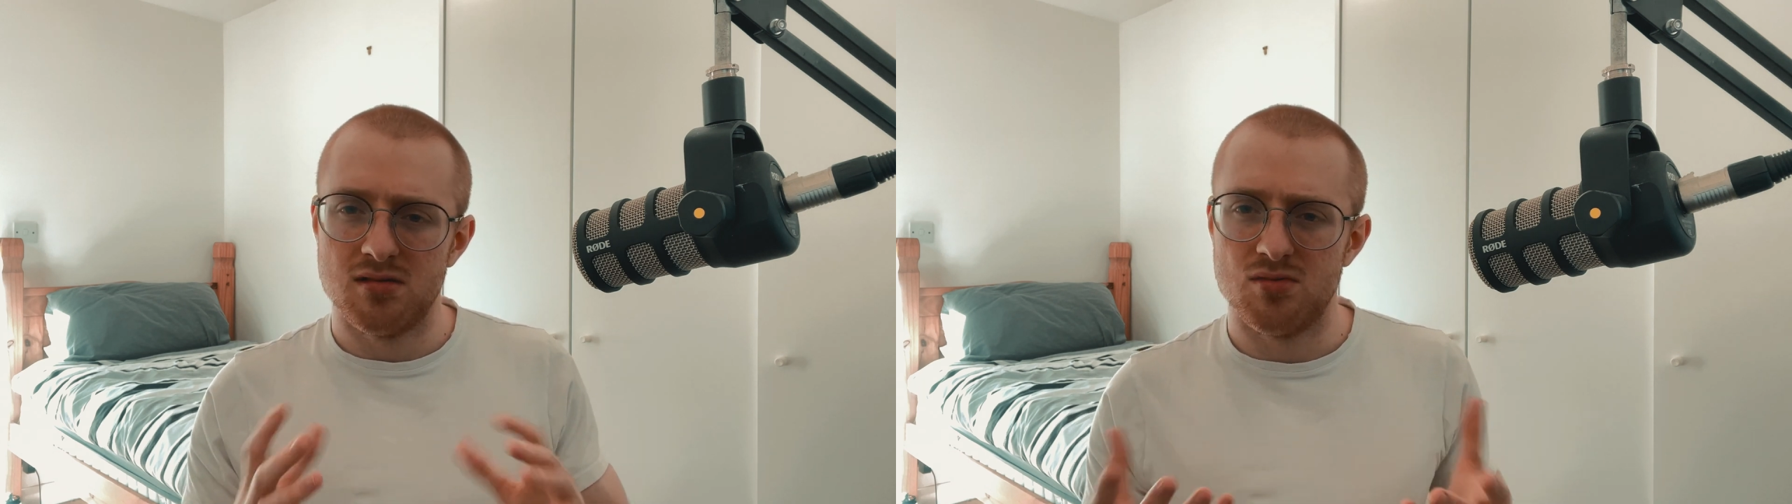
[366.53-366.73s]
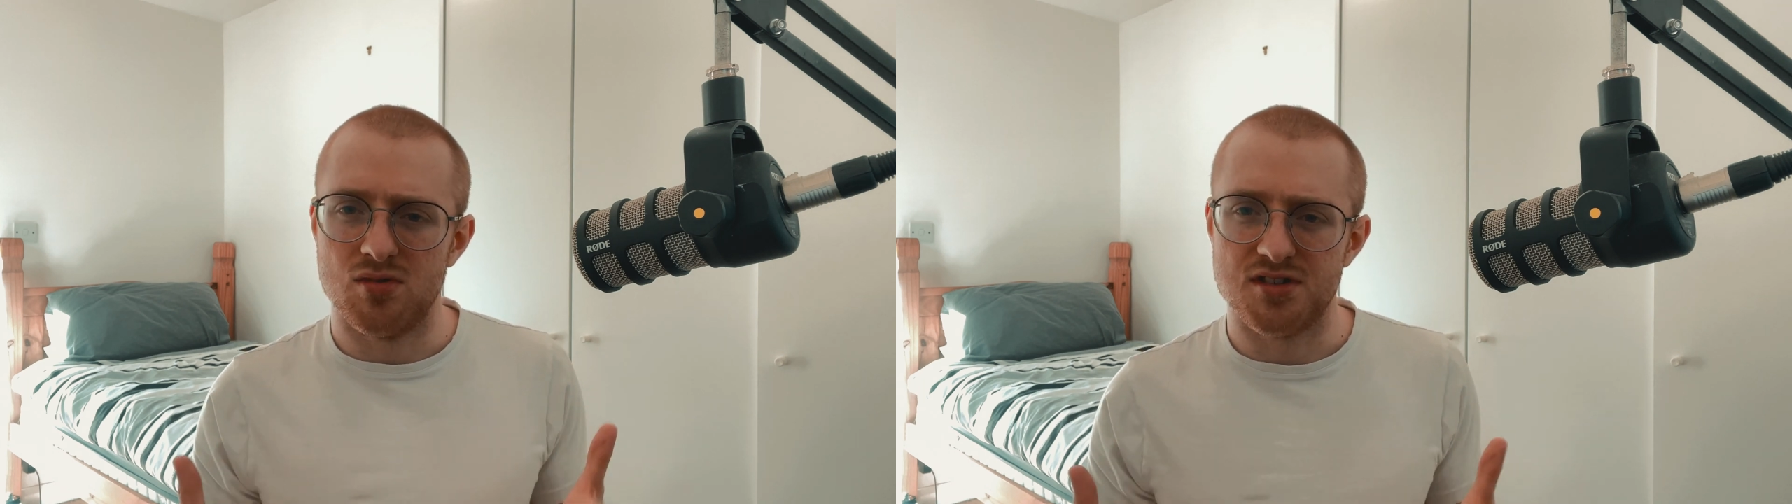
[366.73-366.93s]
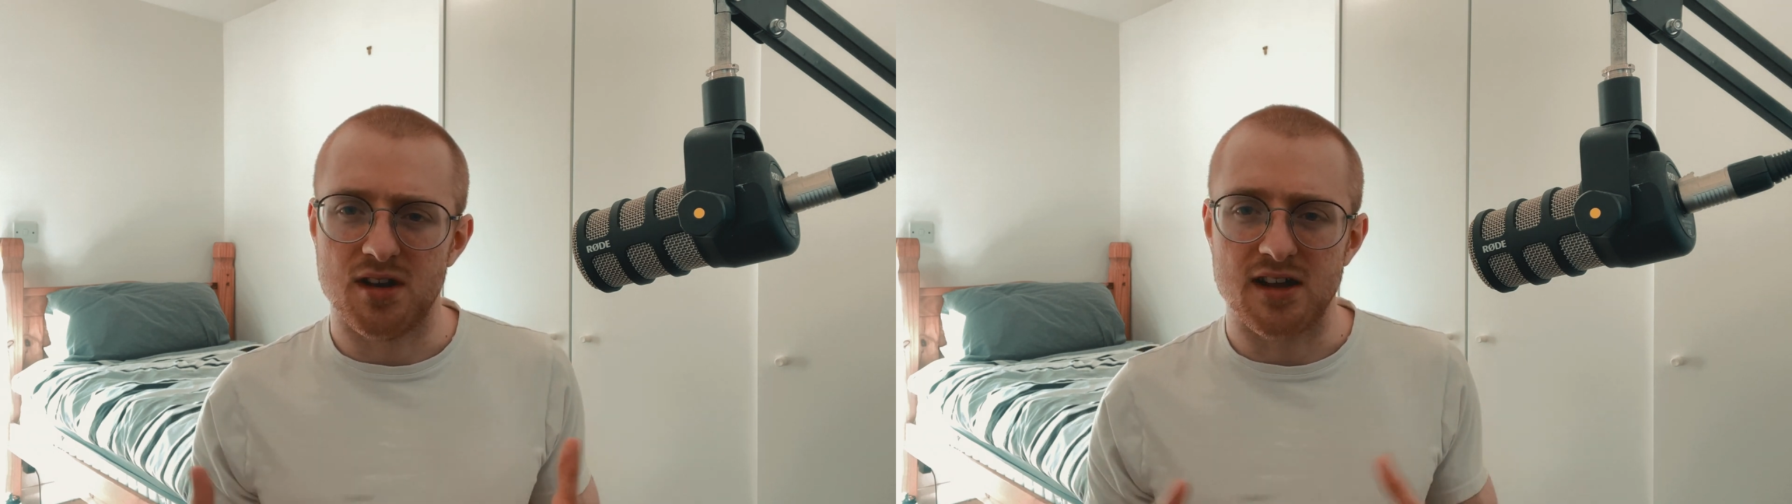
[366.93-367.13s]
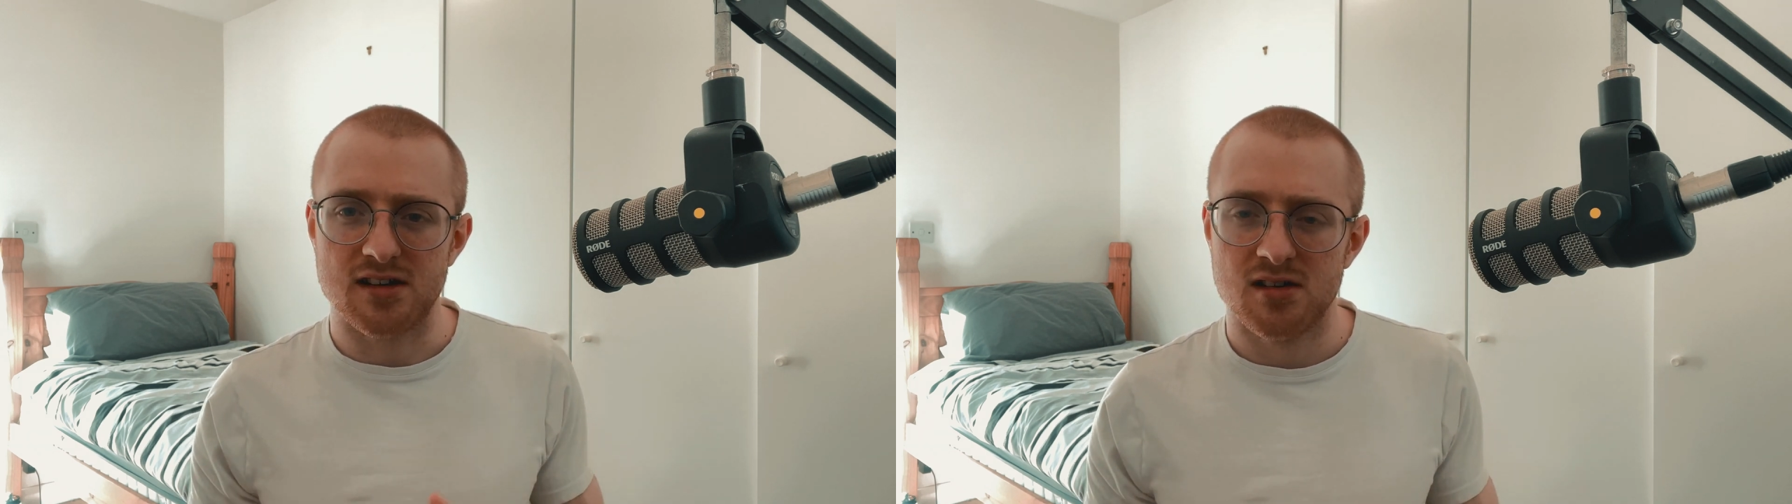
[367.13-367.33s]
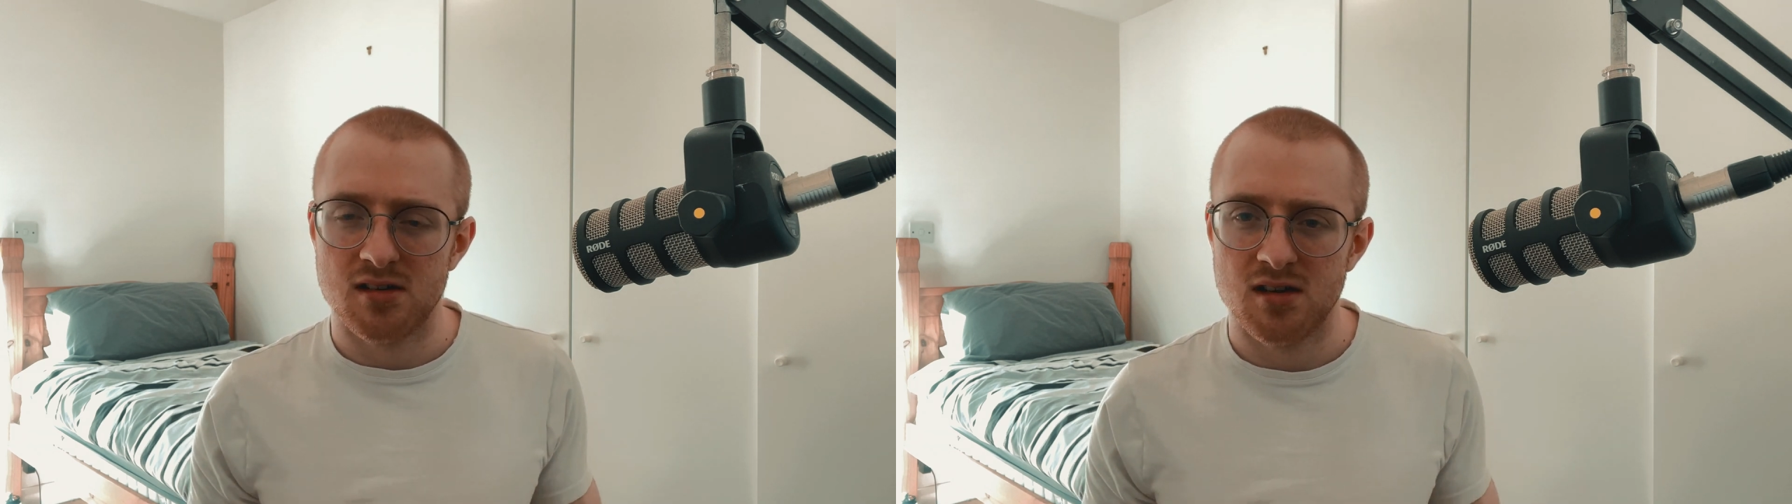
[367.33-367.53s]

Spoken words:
what's it, like